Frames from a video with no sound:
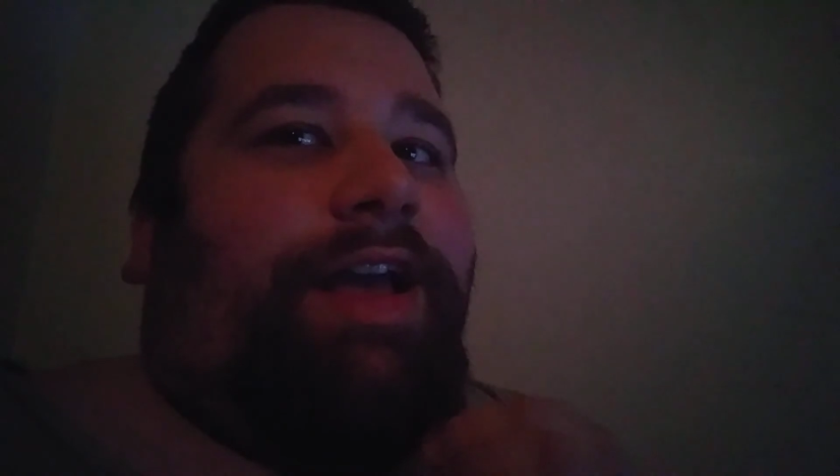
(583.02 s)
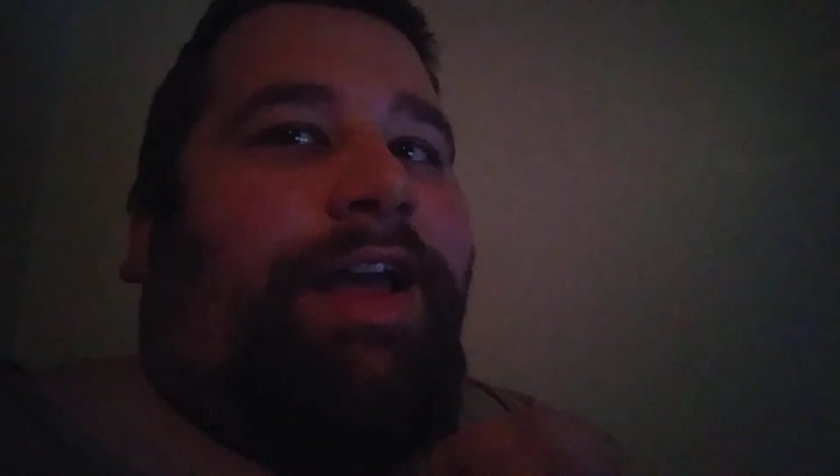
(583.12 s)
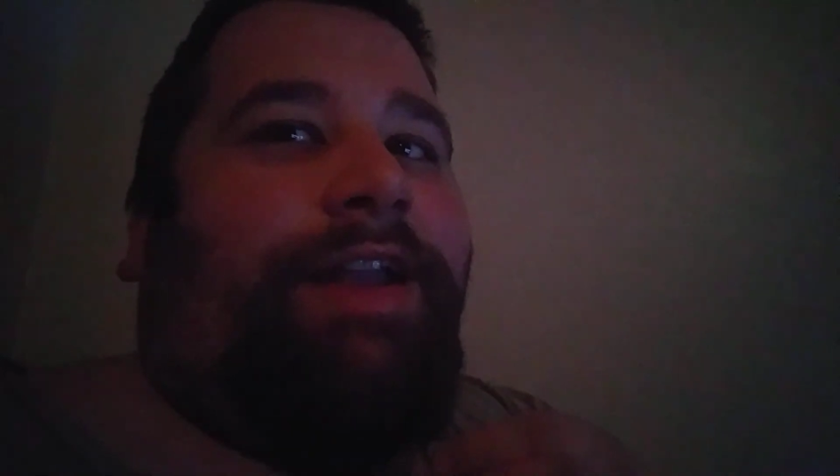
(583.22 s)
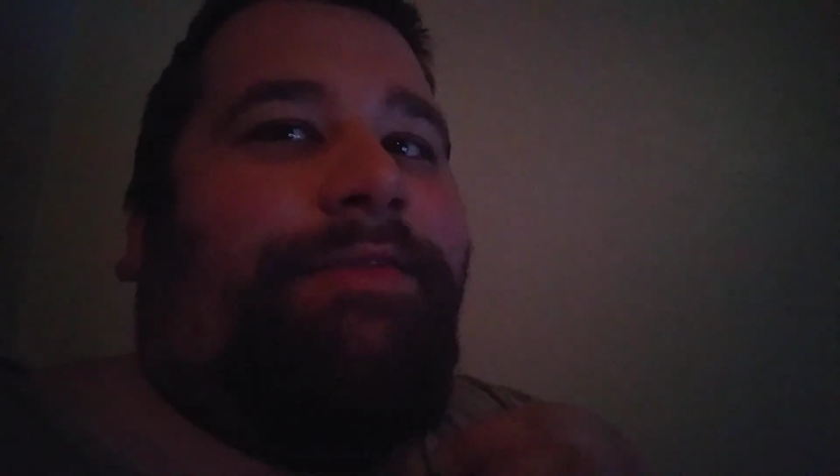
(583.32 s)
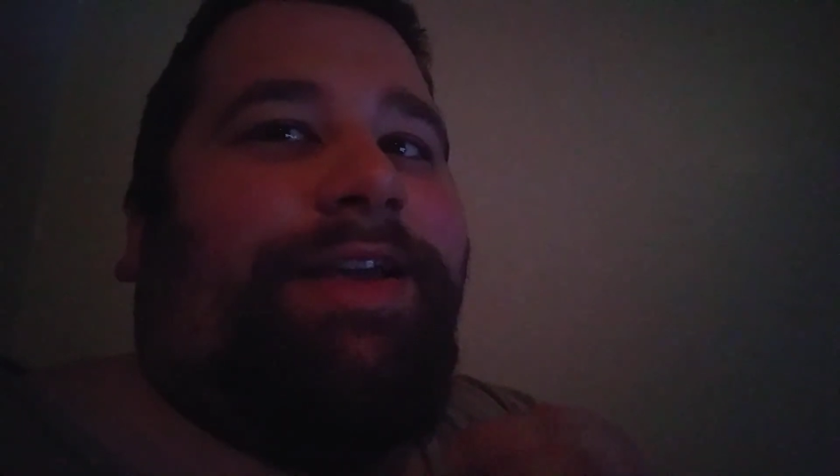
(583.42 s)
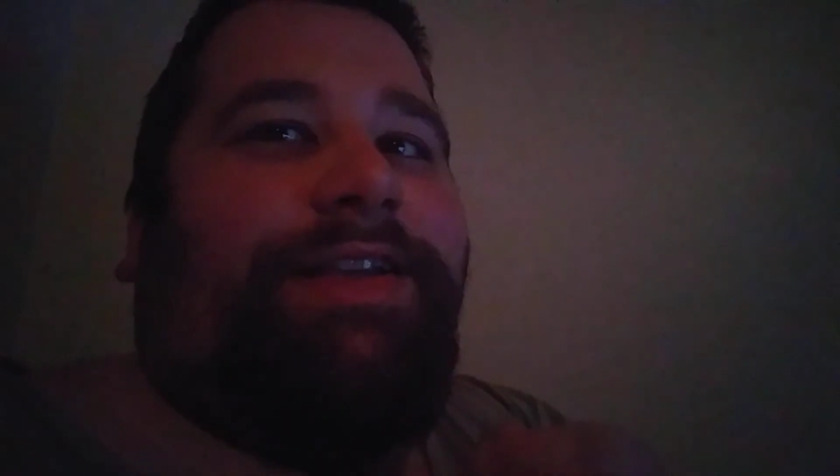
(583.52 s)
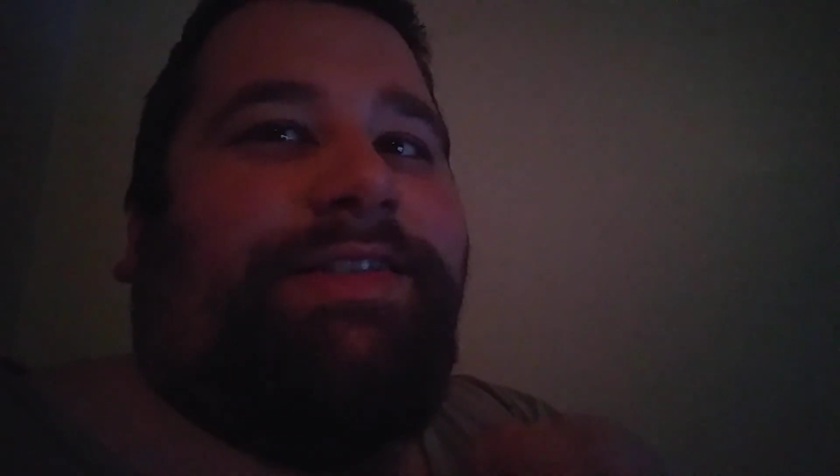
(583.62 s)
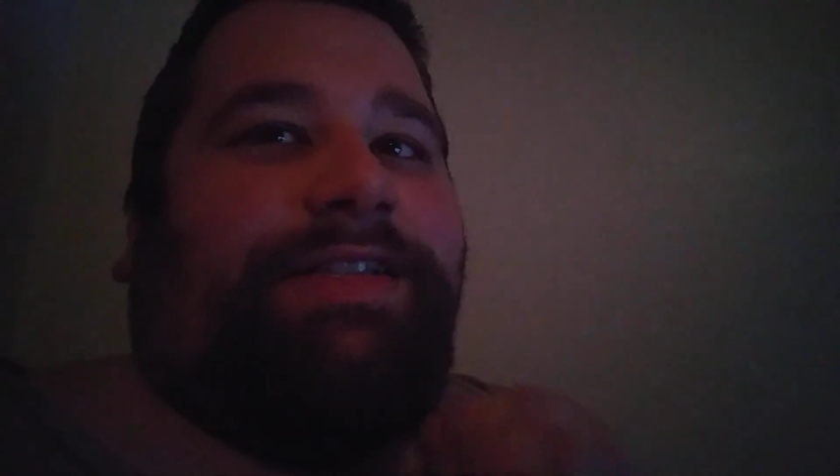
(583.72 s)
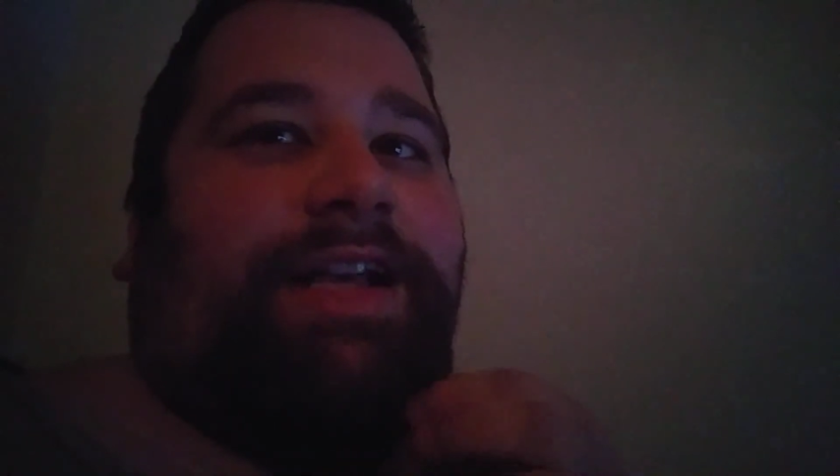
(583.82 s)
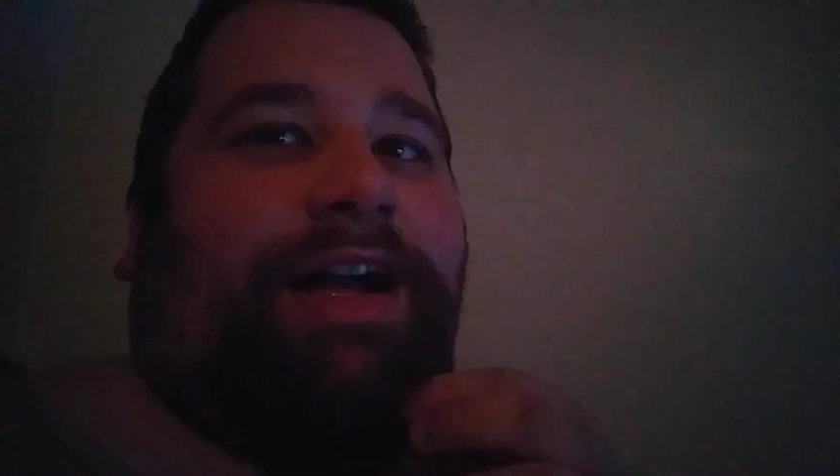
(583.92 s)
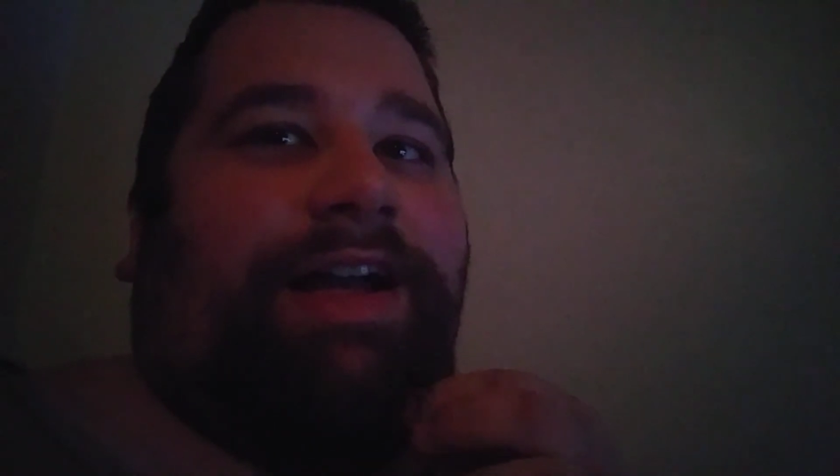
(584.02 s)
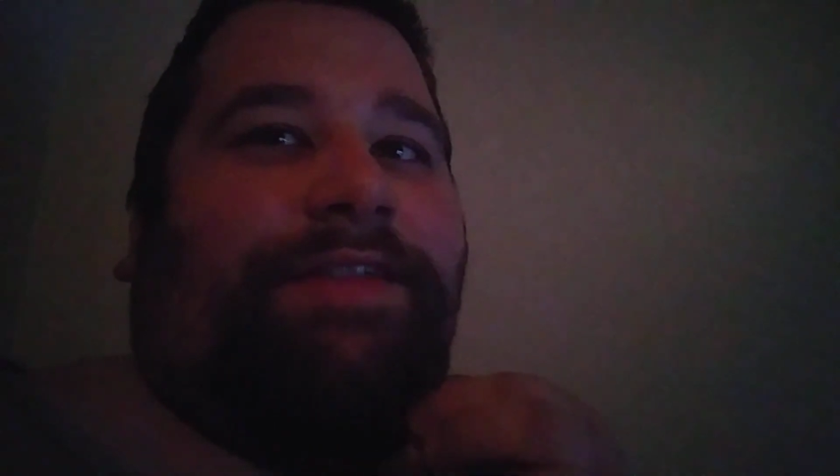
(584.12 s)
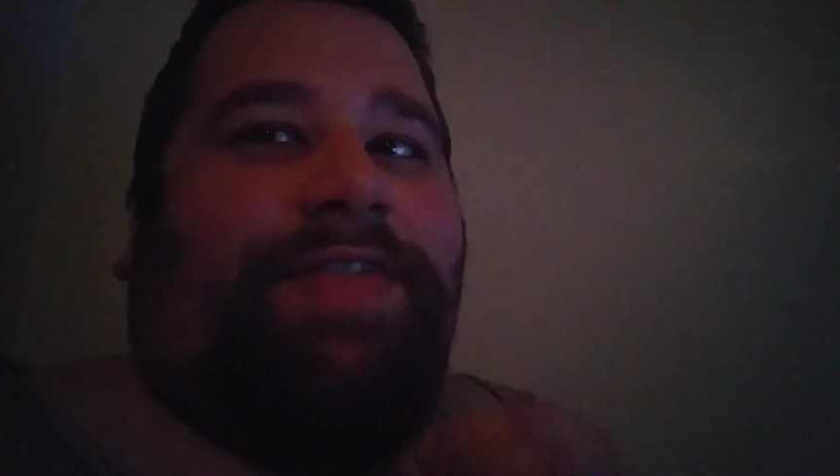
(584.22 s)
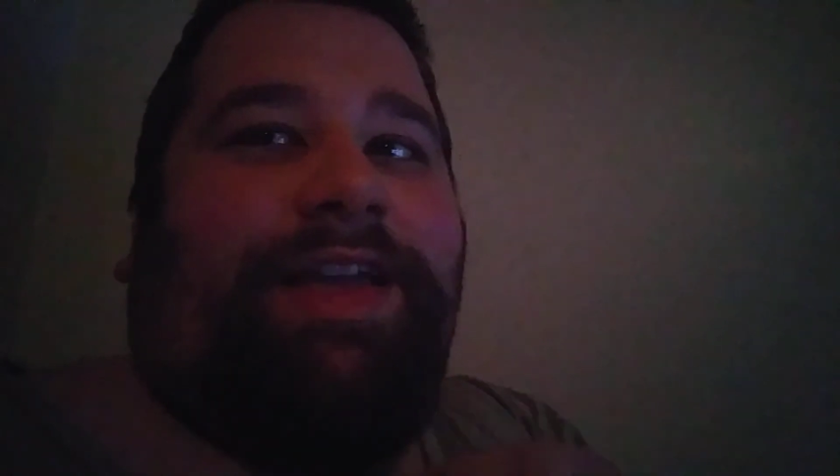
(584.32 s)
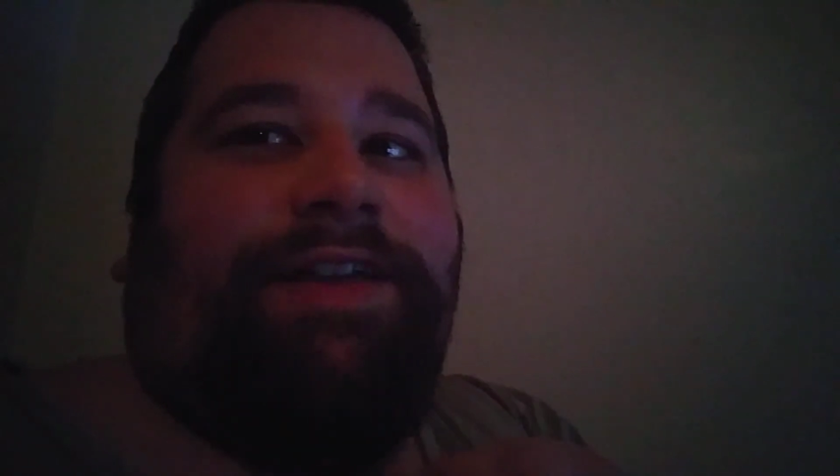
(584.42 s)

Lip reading: Anyways, I think